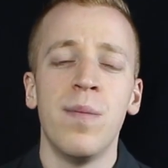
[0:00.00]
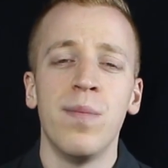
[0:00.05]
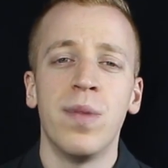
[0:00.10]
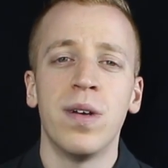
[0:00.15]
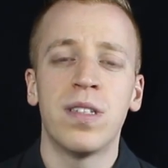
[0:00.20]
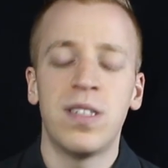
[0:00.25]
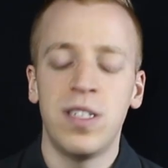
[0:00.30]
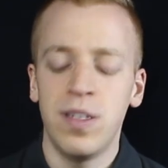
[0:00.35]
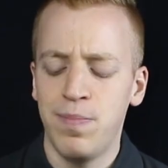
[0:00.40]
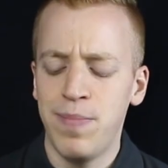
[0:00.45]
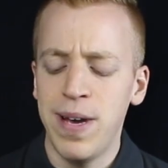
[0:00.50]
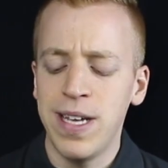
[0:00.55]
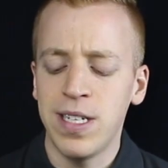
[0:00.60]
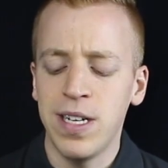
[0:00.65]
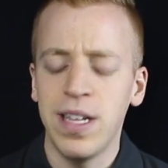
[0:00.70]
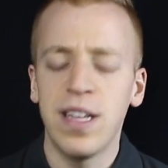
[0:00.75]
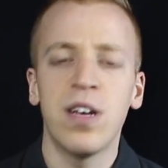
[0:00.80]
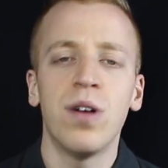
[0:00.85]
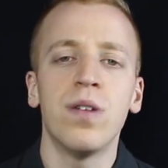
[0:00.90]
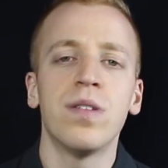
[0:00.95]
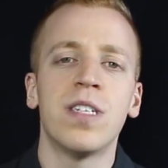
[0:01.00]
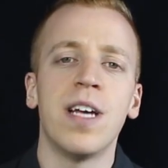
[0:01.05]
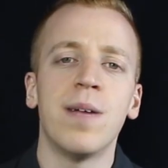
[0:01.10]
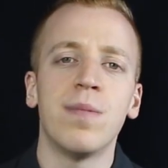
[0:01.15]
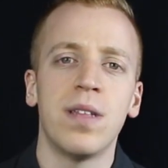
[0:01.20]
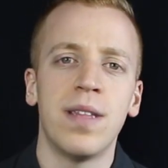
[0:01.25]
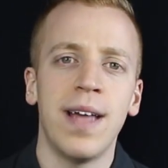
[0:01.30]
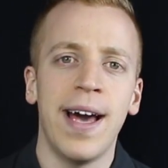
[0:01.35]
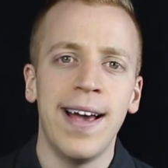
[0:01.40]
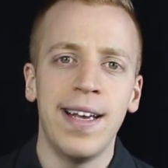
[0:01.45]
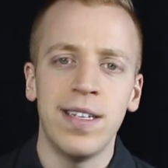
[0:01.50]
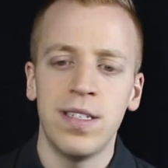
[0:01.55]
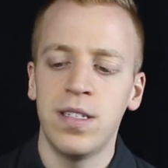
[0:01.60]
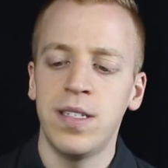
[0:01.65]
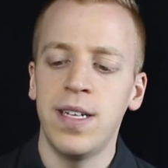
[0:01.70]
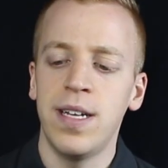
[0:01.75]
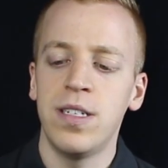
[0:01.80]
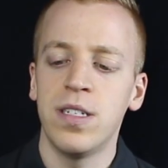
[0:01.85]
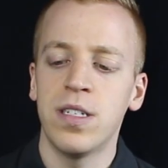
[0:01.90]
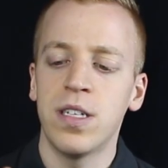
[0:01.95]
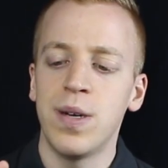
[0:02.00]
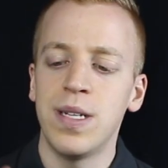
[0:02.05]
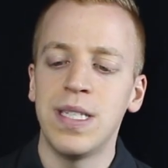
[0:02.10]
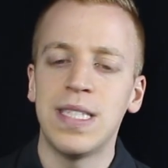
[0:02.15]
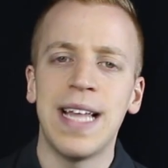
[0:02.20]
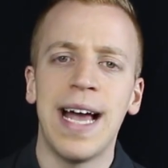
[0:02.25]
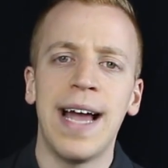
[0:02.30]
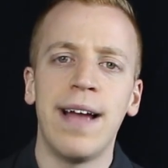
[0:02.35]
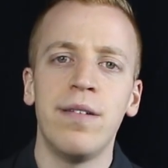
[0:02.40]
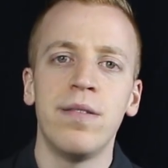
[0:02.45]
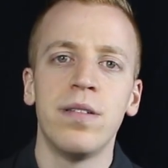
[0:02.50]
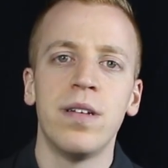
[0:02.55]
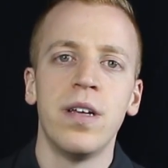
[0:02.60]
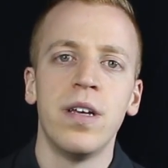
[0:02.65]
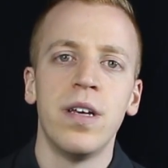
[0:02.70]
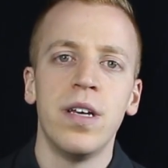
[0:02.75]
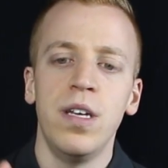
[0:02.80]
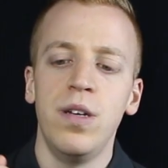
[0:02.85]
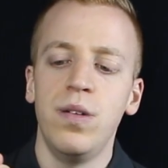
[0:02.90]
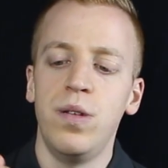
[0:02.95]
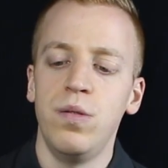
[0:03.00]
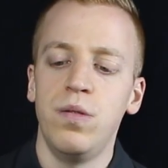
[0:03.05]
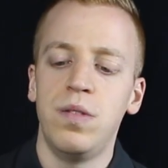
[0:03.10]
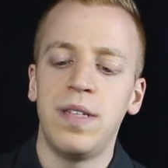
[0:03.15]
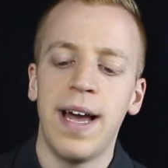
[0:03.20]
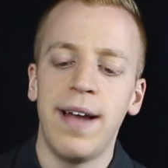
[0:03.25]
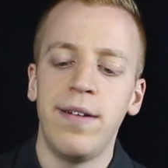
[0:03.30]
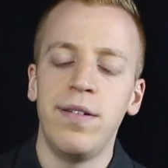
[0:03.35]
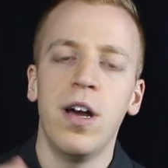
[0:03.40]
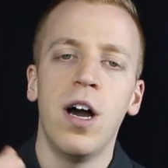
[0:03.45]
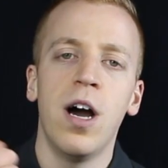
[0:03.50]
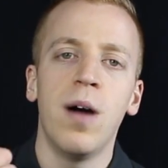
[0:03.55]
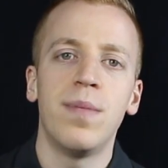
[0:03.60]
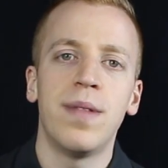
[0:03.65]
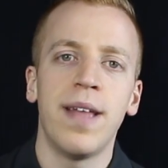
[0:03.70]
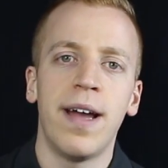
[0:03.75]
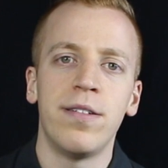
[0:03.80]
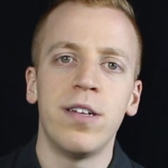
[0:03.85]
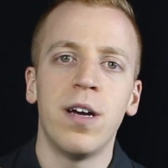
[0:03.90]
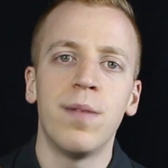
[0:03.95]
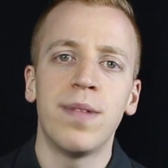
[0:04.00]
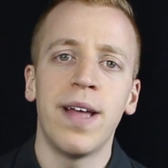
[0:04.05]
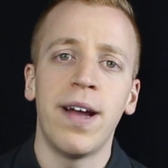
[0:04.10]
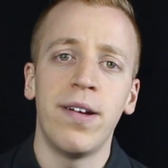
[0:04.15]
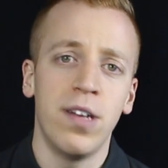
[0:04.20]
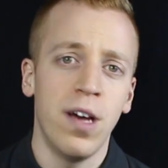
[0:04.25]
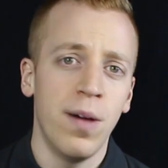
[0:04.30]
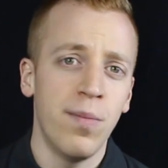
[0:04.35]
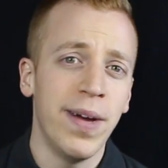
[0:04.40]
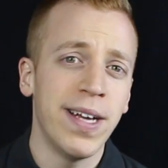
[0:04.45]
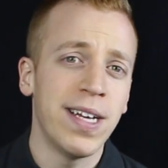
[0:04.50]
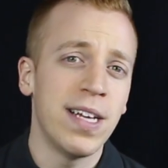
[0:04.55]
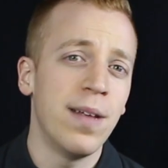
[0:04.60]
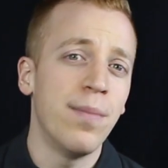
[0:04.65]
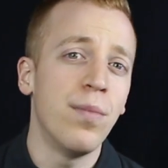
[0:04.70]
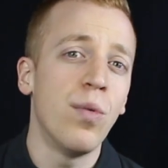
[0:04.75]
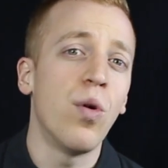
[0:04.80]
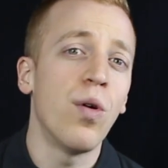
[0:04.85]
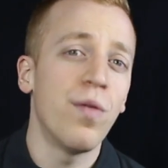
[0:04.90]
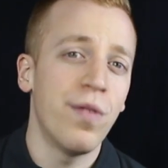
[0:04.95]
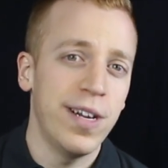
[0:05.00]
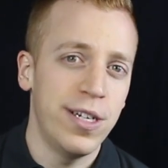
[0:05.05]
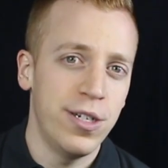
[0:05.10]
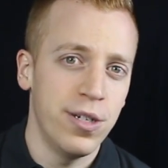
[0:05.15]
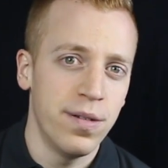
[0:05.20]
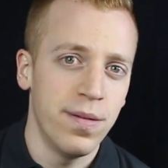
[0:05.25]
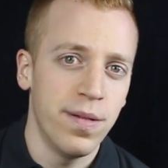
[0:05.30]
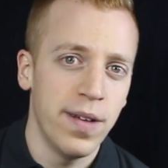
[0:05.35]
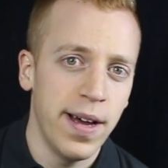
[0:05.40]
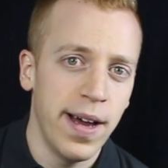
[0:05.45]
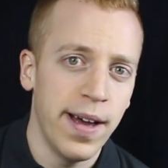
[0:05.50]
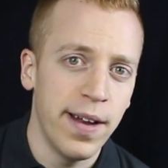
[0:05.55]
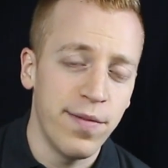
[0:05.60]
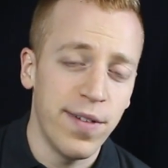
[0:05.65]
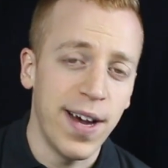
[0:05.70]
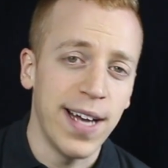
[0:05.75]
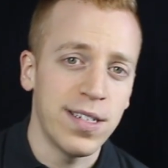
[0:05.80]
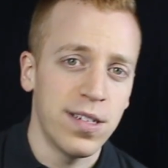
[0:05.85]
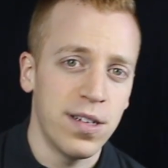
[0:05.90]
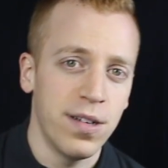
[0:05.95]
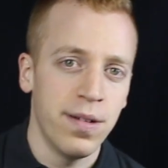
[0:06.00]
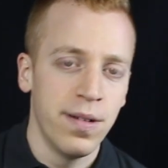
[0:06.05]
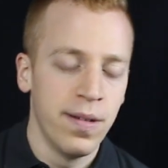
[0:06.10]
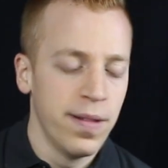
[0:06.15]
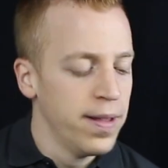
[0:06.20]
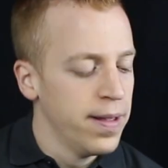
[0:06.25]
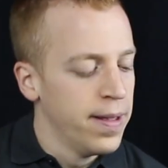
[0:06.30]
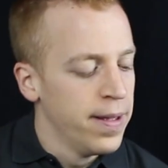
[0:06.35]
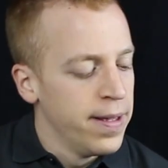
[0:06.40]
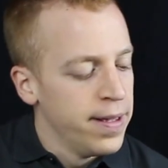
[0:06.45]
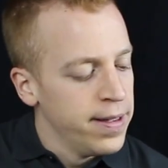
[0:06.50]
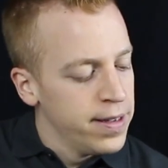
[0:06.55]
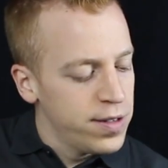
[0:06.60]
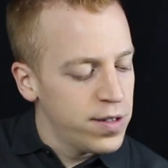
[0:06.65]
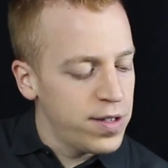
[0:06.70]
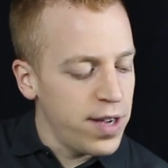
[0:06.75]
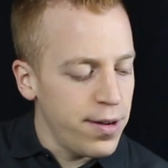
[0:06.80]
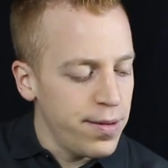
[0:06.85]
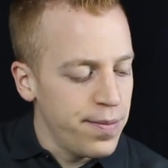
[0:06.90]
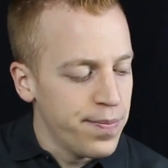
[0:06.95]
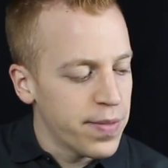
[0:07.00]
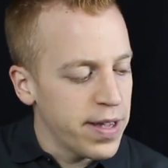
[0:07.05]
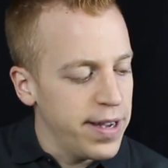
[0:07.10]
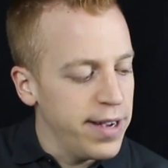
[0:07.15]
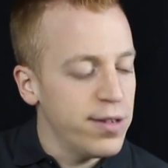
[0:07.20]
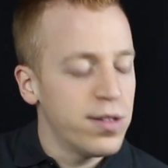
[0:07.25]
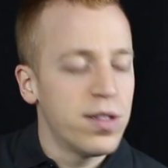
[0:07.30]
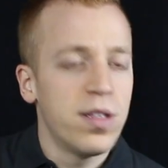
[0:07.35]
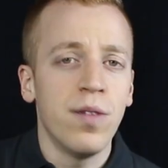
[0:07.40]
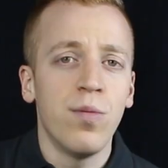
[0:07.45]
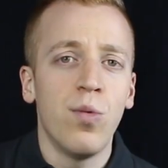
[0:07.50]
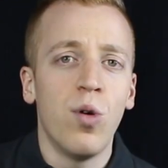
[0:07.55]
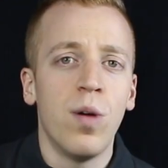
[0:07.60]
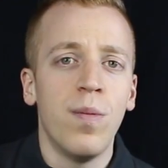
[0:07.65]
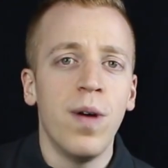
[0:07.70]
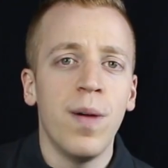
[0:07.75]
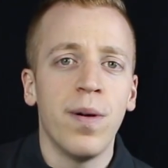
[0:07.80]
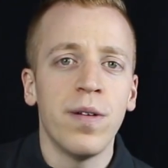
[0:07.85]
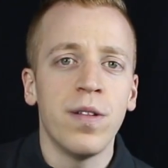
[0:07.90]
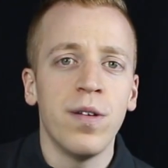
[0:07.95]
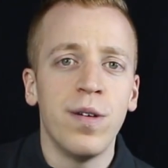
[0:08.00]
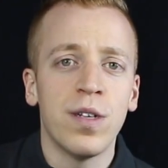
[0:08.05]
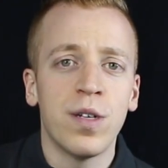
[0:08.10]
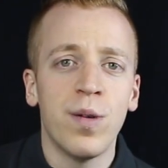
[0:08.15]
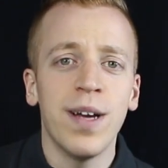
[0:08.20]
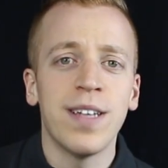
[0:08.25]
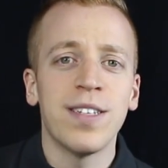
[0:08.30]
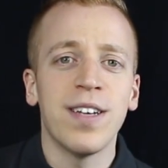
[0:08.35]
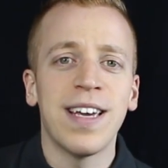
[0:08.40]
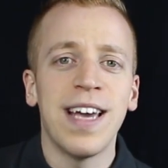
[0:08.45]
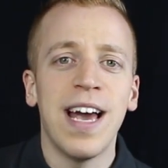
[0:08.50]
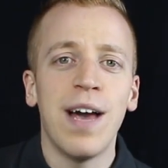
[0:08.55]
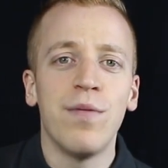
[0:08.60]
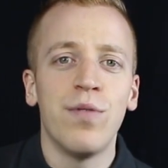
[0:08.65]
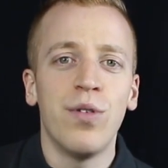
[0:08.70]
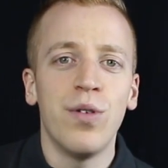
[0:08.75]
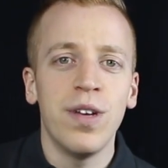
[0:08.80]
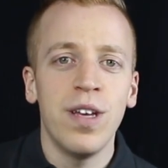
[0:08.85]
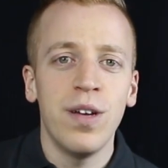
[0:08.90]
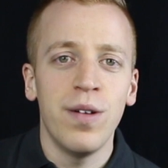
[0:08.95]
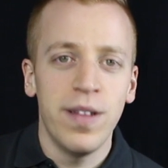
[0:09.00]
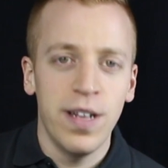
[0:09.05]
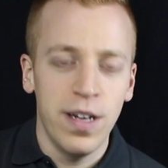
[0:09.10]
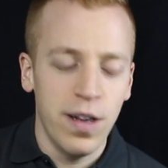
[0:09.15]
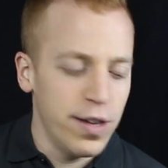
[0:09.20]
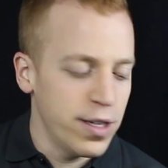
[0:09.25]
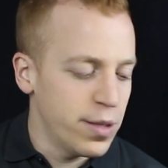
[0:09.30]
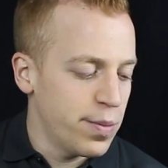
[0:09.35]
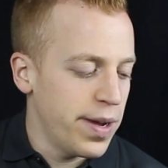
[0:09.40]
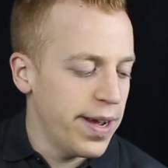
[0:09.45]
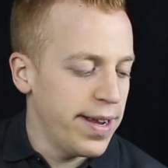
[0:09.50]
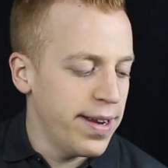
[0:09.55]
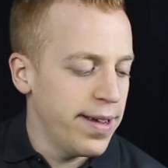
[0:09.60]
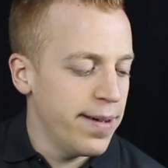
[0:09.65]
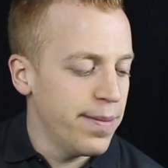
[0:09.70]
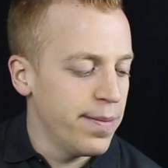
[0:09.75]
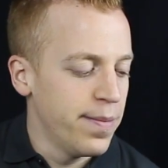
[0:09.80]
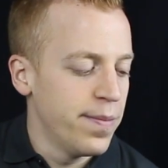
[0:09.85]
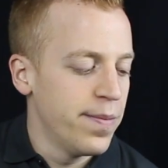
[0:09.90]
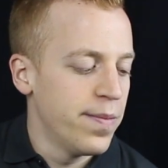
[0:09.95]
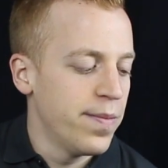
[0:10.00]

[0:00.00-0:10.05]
But basically the concept of that is instead of just going down, you do down, up, down, up, down, up, making it more efficient and faster. So here's the warm up. I'll do it as quick as I can for you and then I'll explain it.